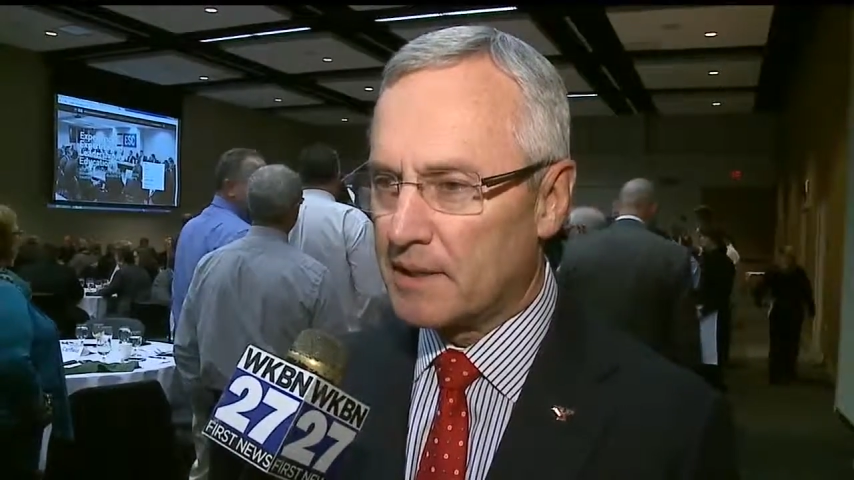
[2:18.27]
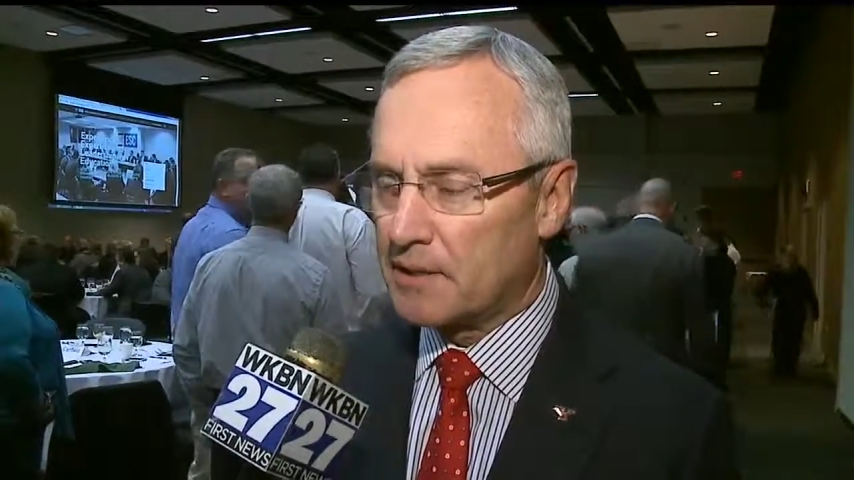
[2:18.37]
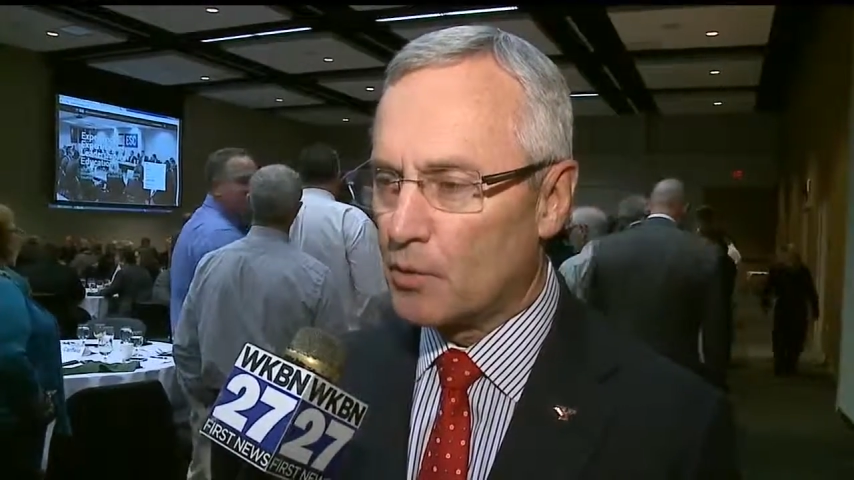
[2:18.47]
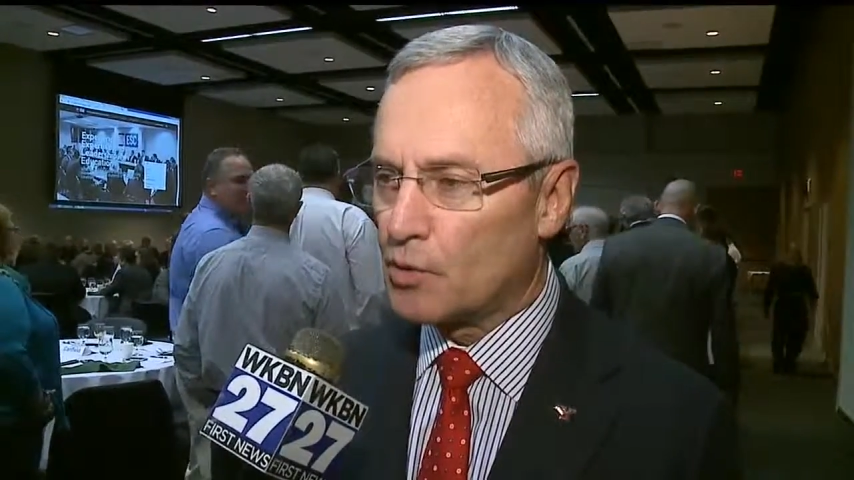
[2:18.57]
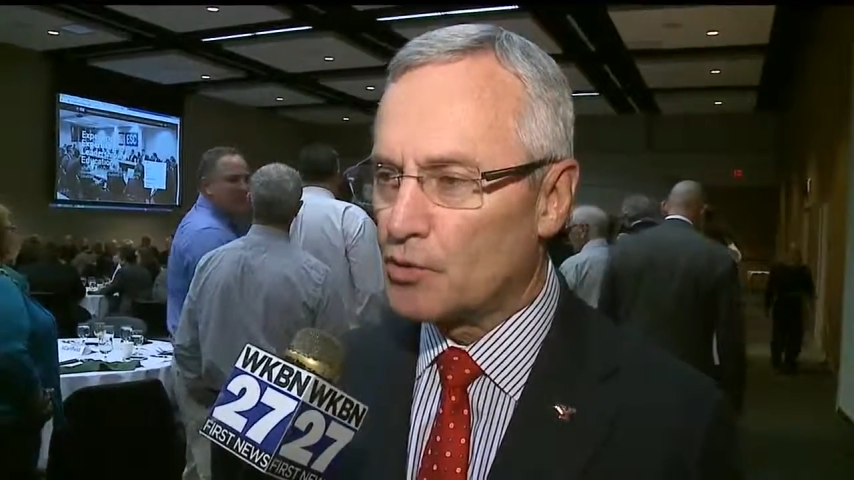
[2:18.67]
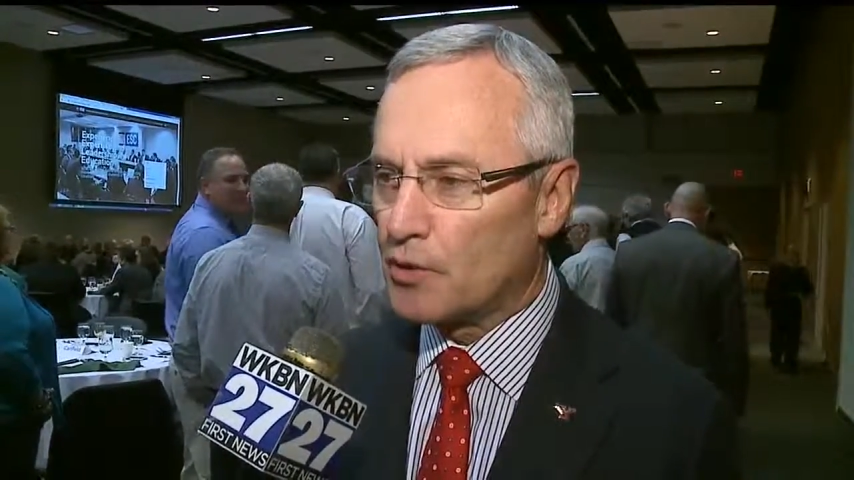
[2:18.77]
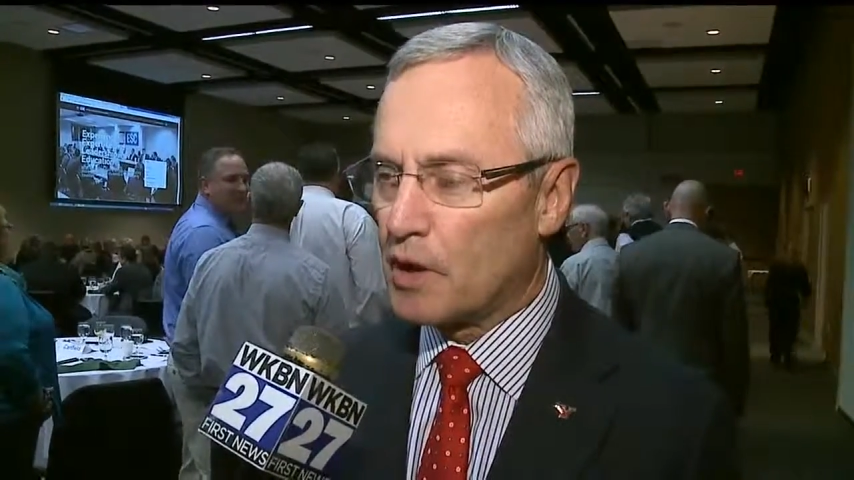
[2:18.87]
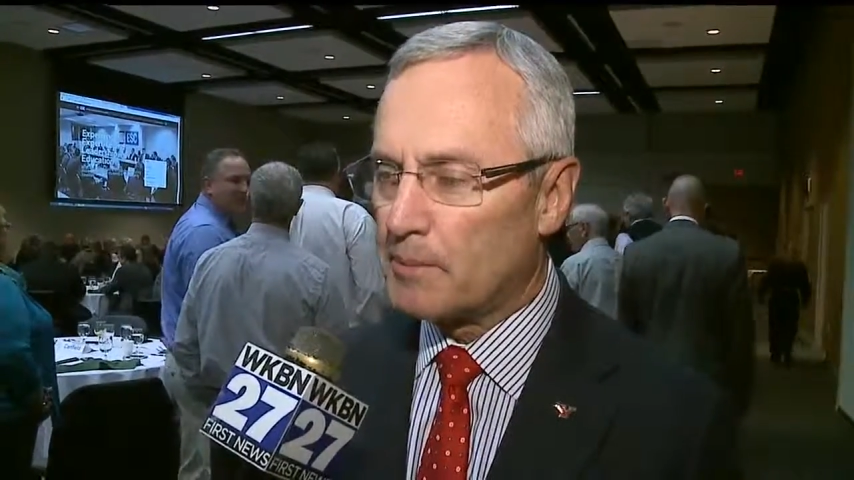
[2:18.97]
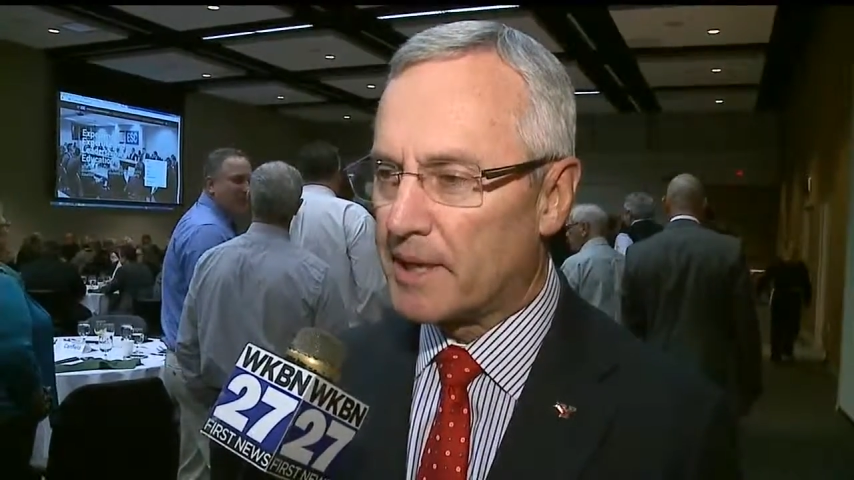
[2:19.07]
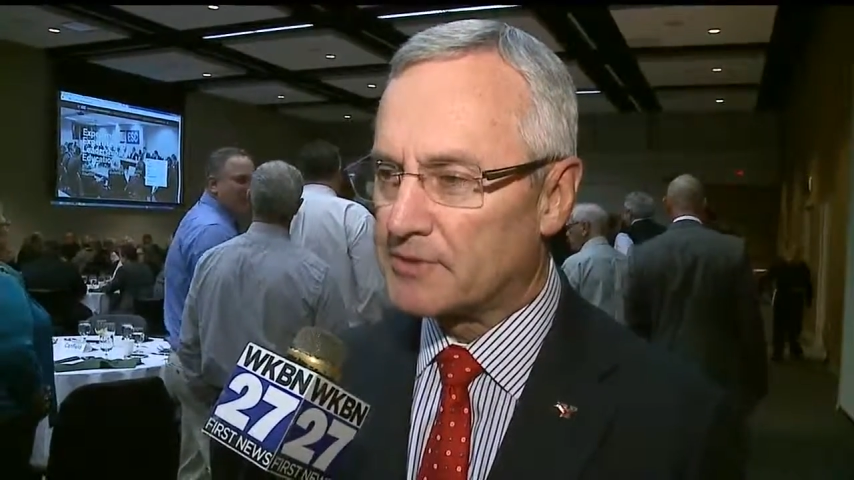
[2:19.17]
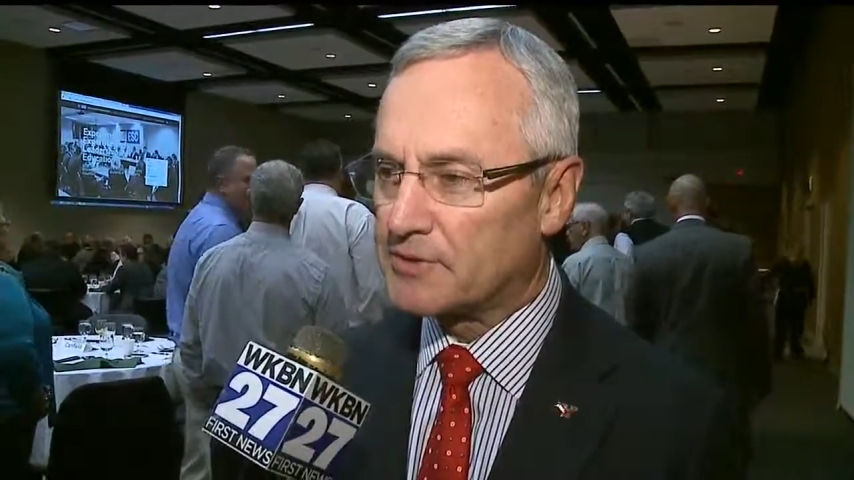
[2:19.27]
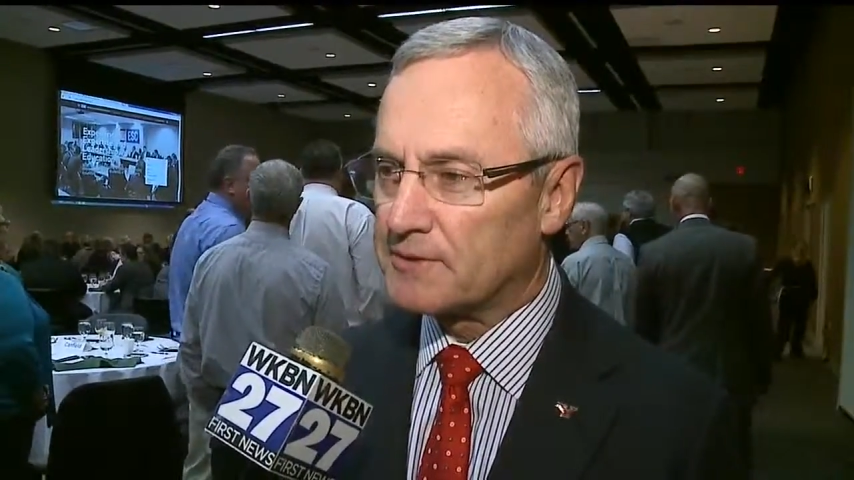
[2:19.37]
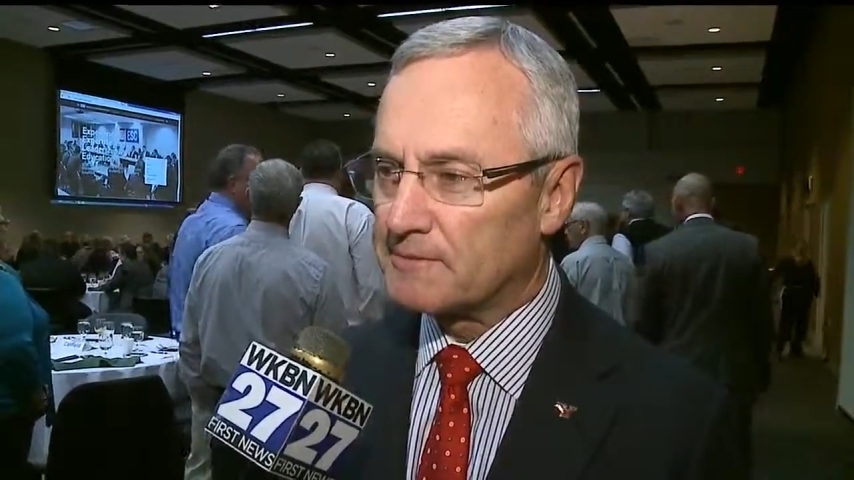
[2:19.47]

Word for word: you know, we're doing our best.